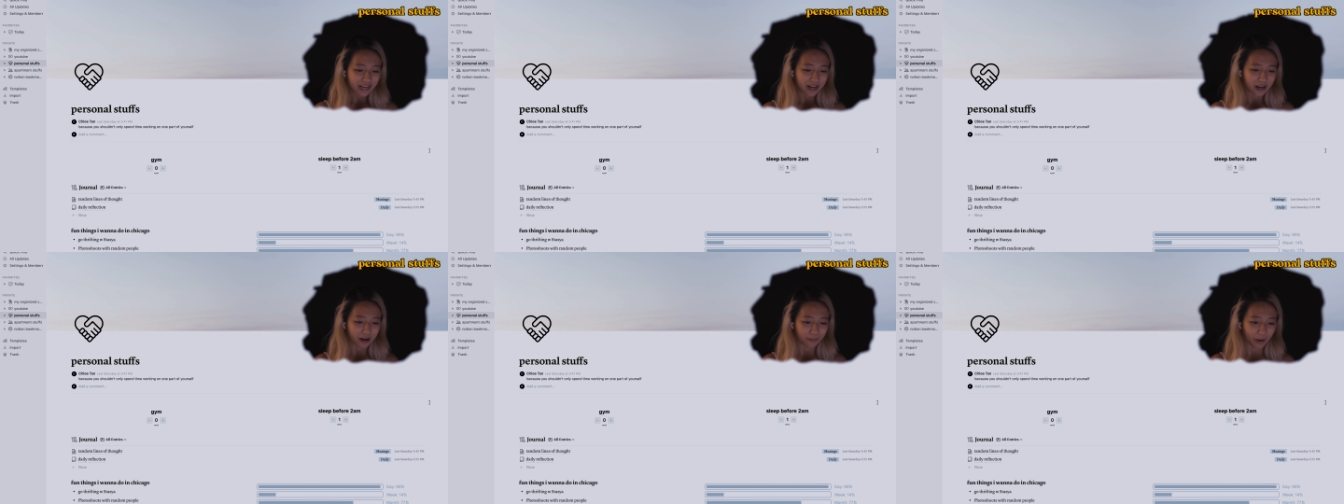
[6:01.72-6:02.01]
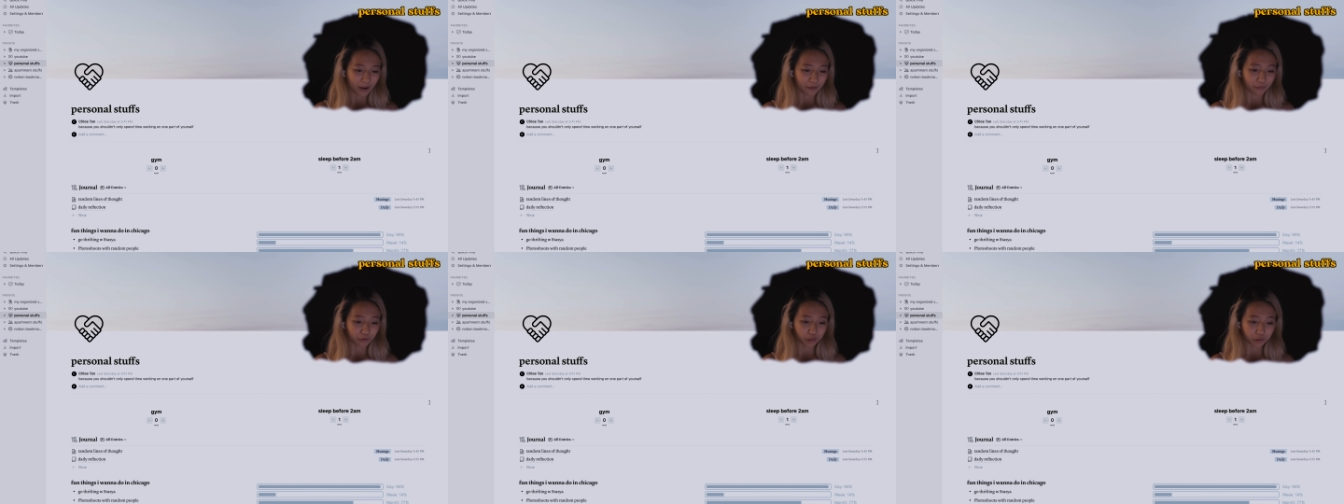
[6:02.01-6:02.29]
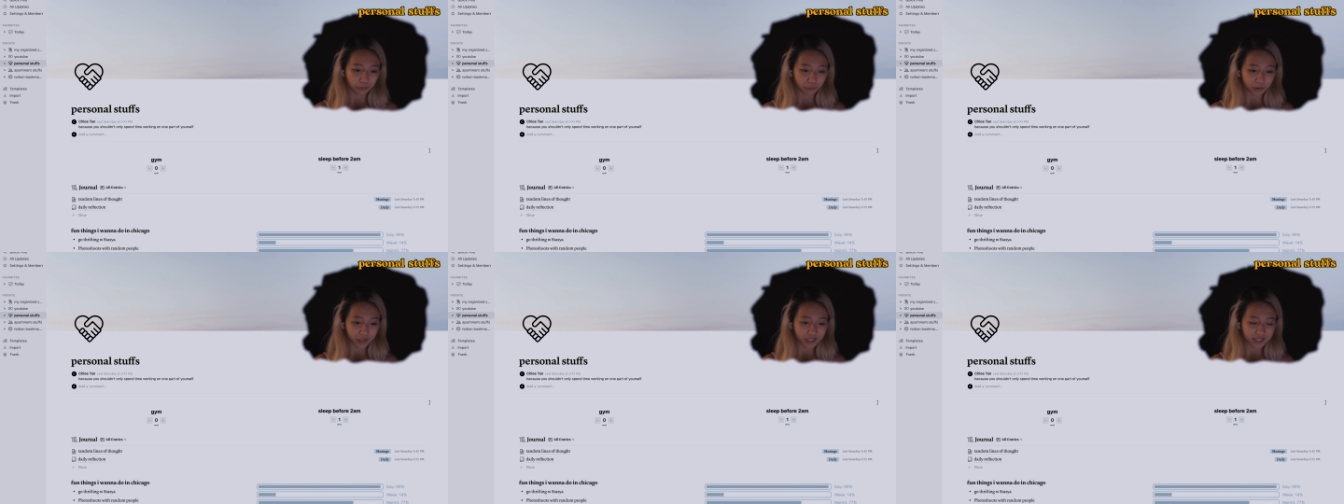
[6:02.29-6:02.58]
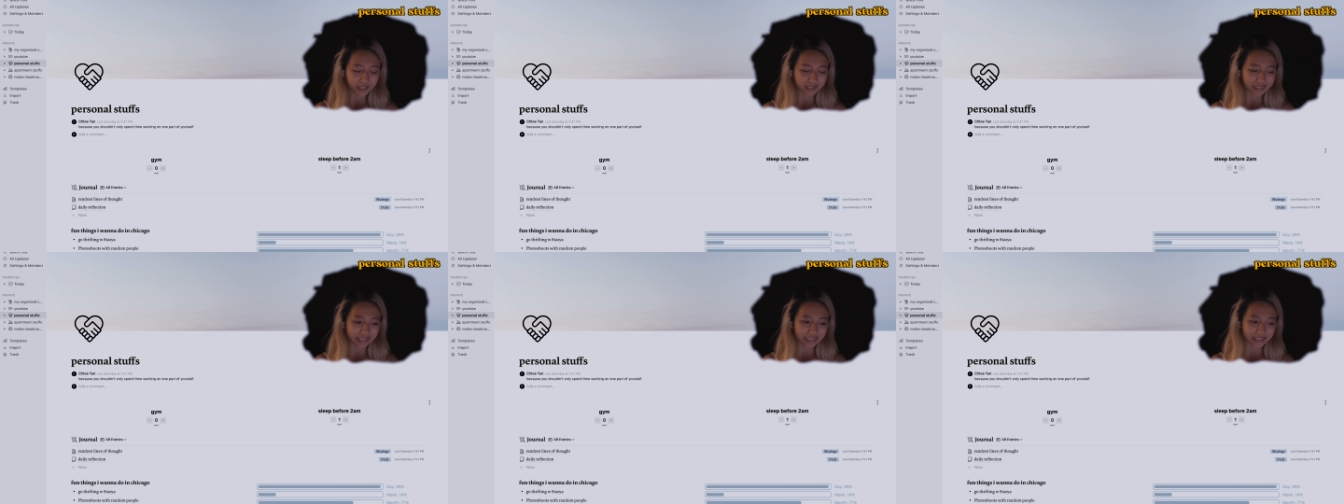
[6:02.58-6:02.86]
Um, I have three,
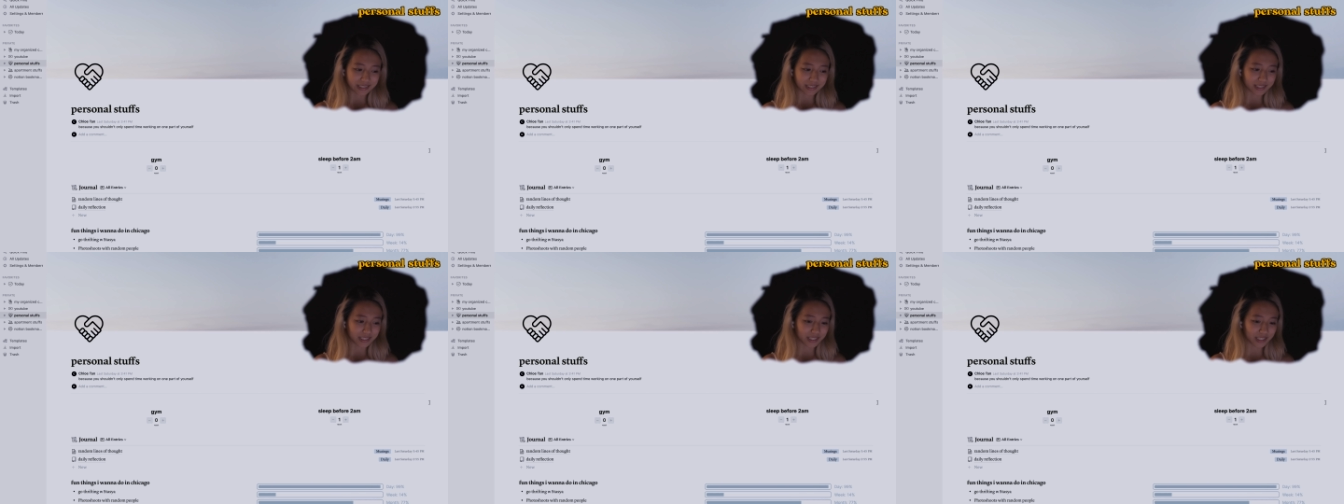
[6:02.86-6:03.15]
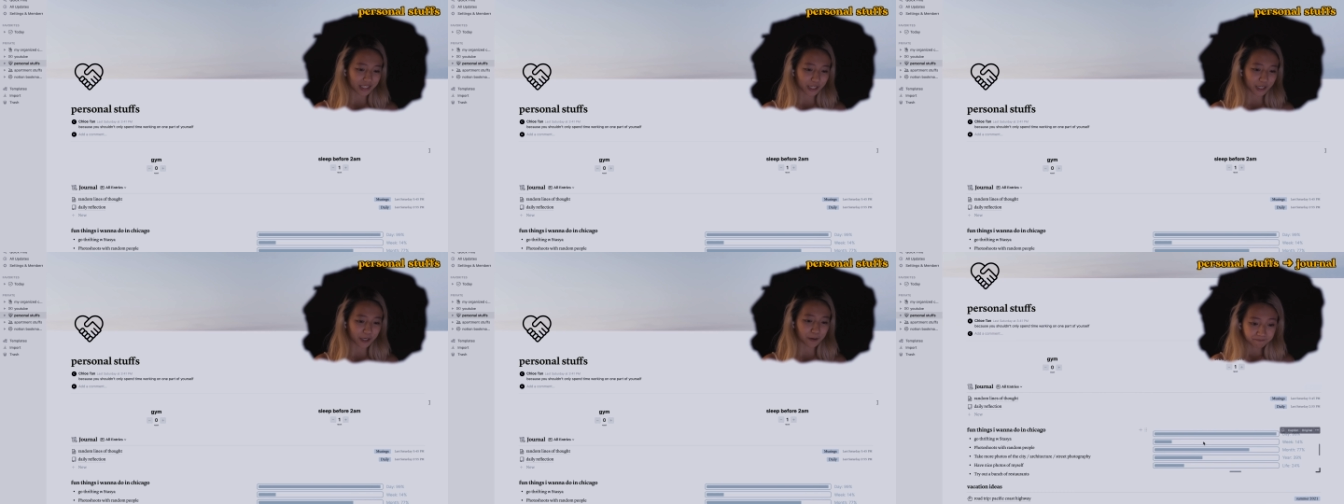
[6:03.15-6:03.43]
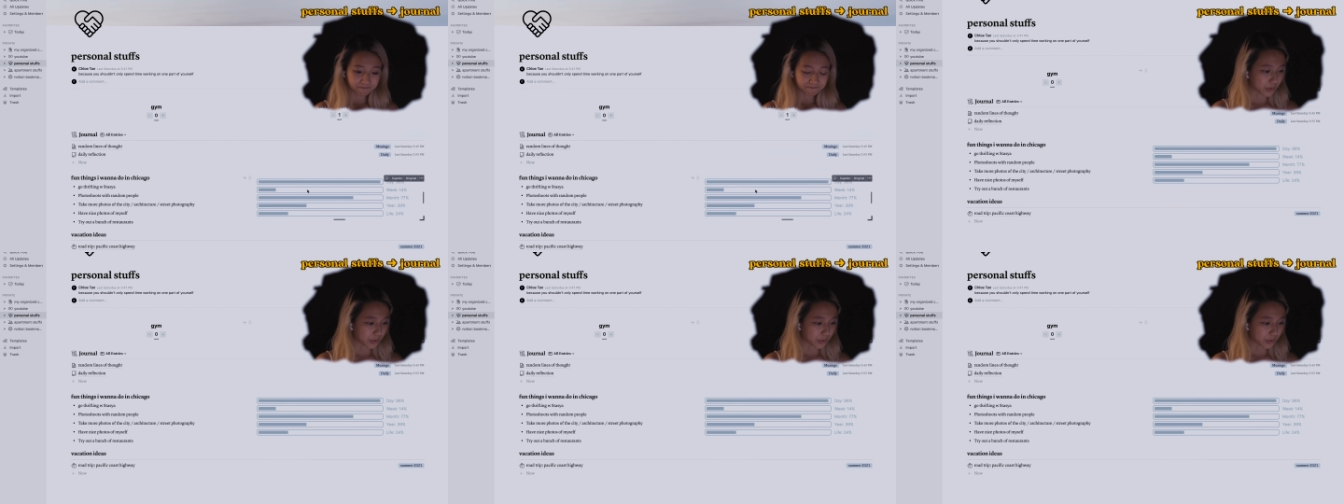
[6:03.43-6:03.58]
as you can see here.